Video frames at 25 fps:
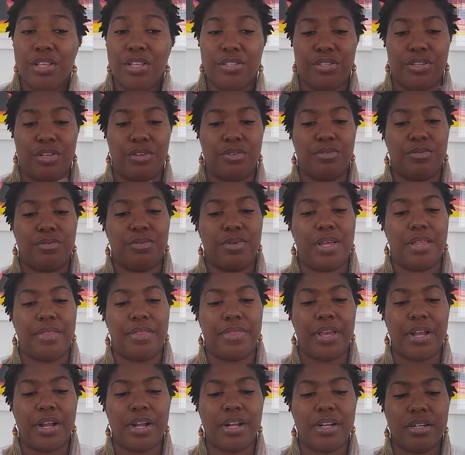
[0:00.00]
So
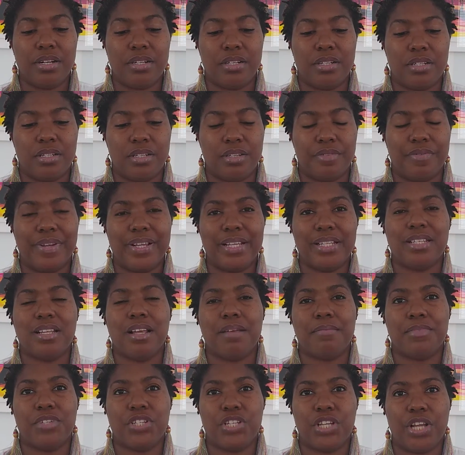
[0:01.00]
the reason
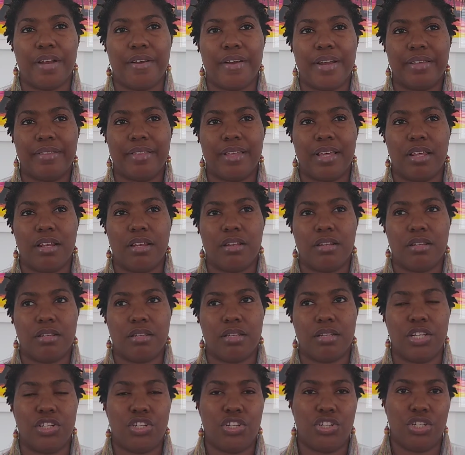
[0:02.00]
I'm sharing that
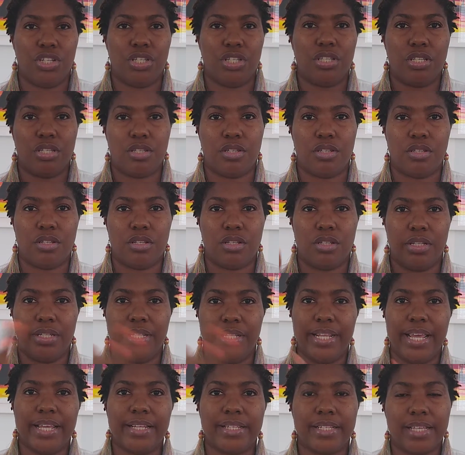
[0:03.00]
it's just
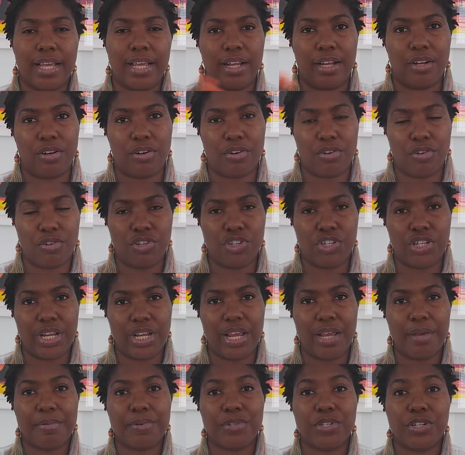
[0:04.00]
knit and
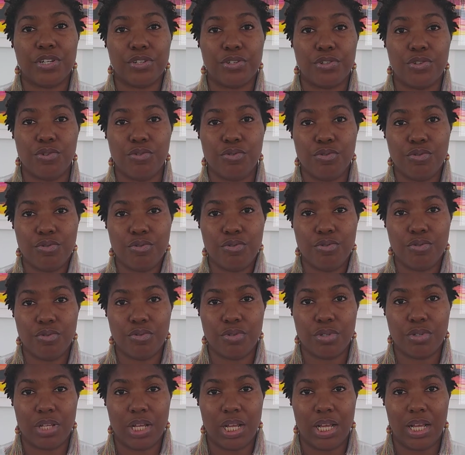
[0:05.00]
crochet, which are two
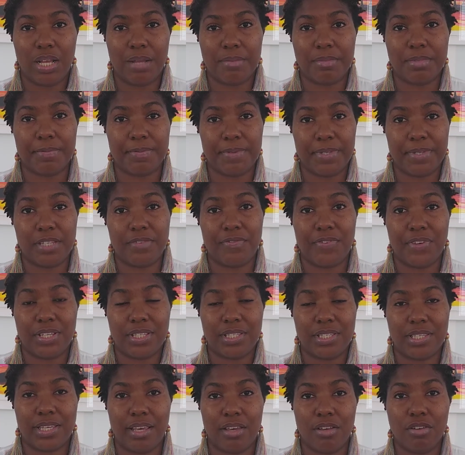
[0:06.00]
specific
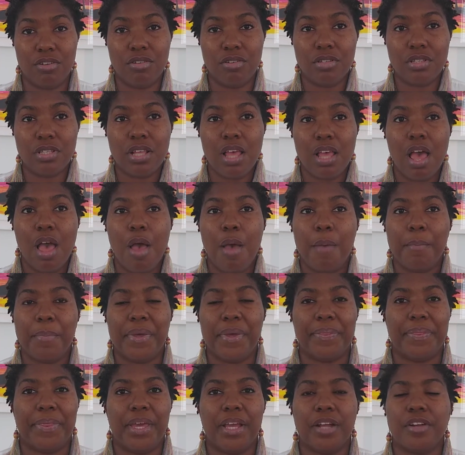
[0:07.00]
skills,
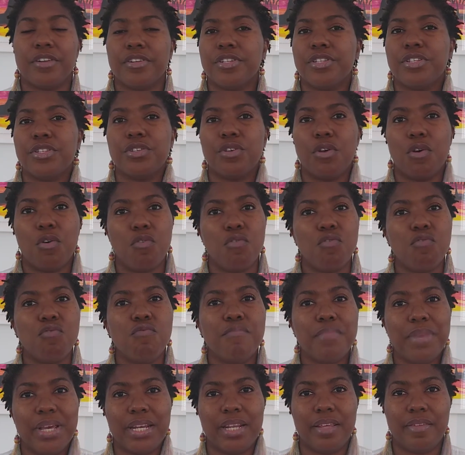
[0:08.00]
but there are so
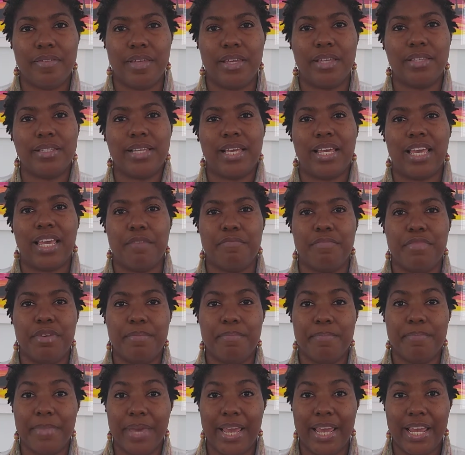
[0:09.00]
many things that can be
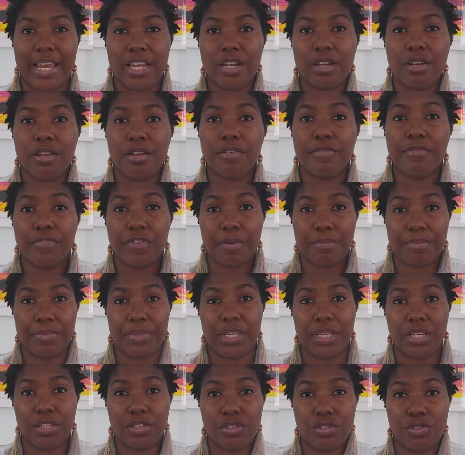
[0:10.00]
made from
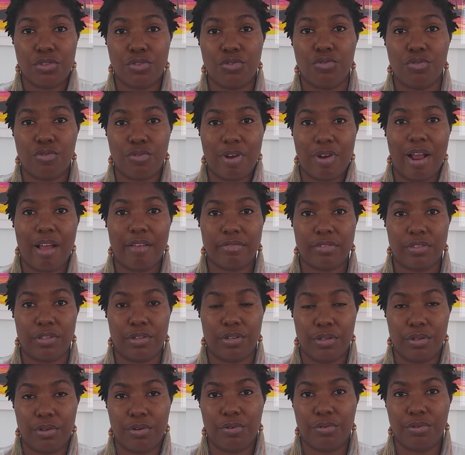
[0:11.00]
these two crafts
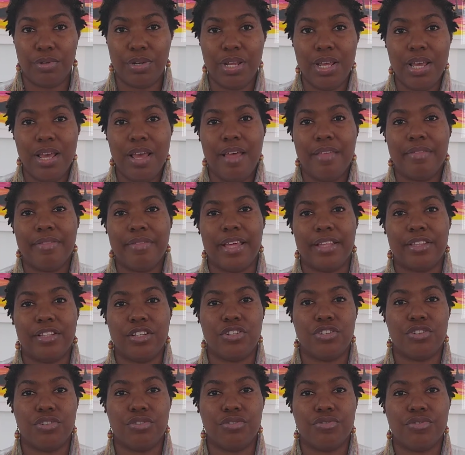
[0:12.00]
alone, that
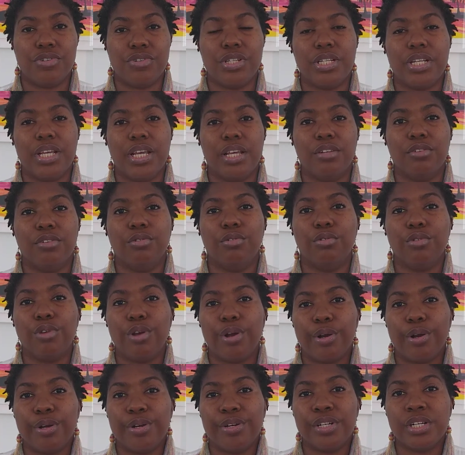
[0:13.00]
the children can
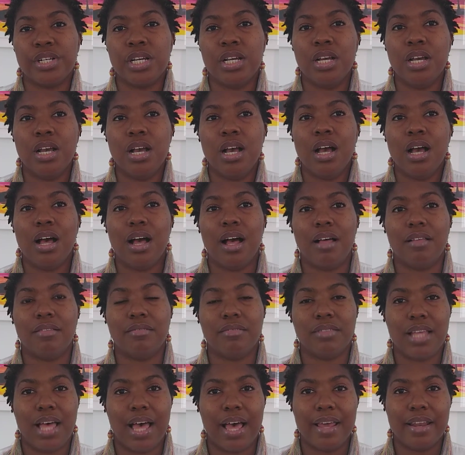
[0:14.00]
learn a
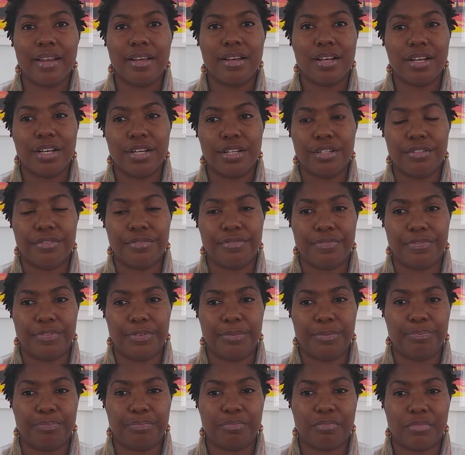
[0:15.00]
lot
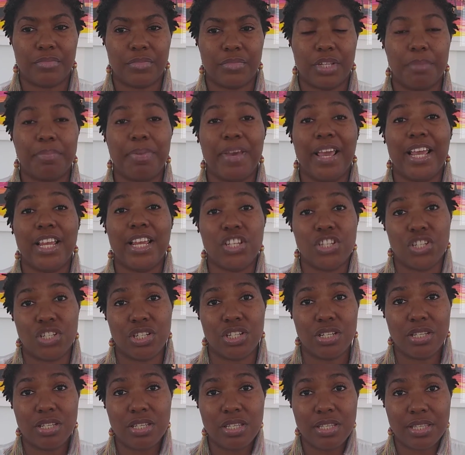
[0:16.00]
of
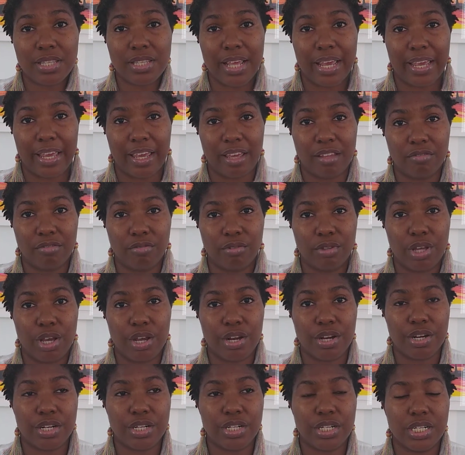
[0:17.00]
patience. They can
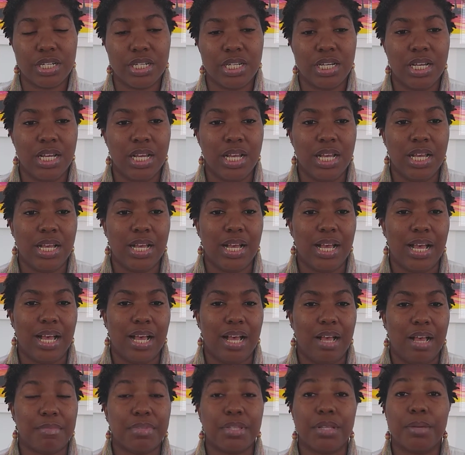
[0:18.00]
learn
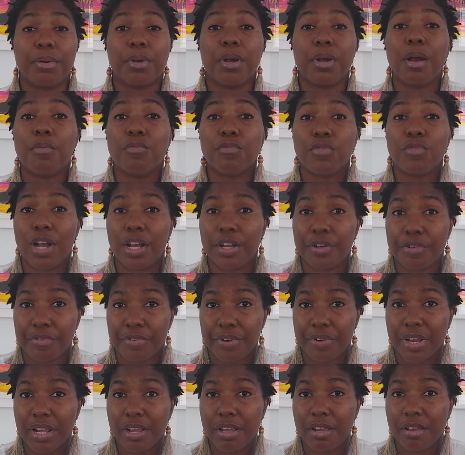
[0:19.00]
some
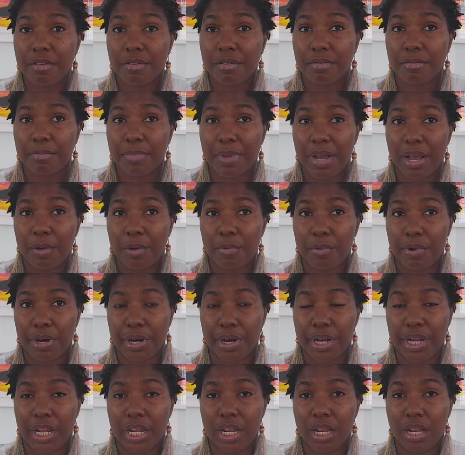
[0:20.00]
camaraderie by
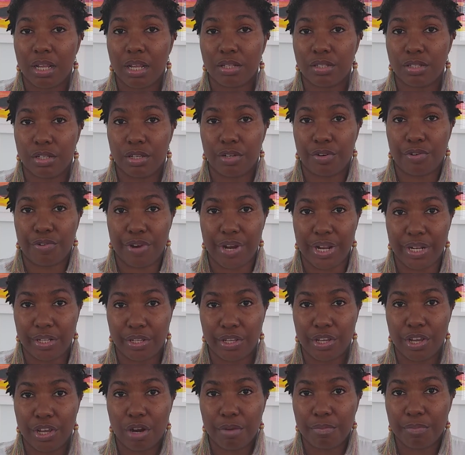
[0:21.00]
working to create
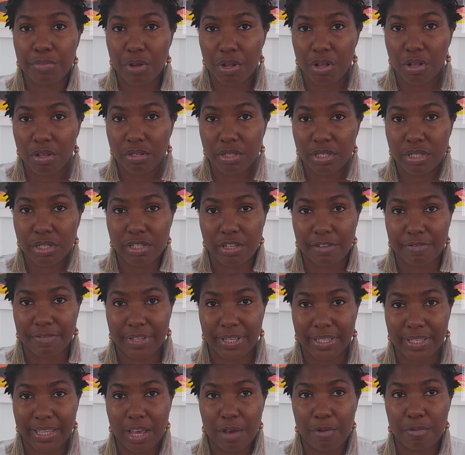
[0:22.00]
the yarn balls and stuff
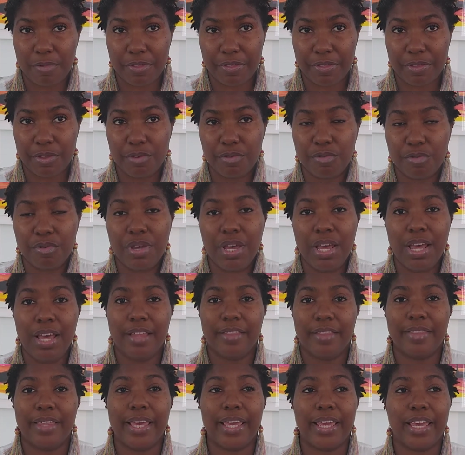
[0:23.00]
like that with you.
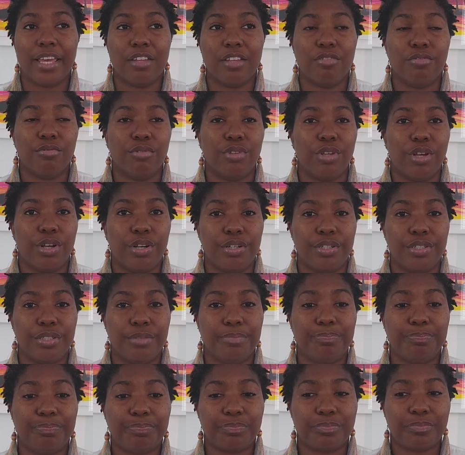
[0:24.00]
They can
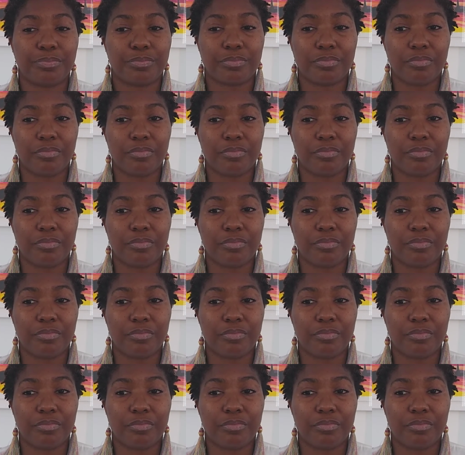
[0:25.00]
learn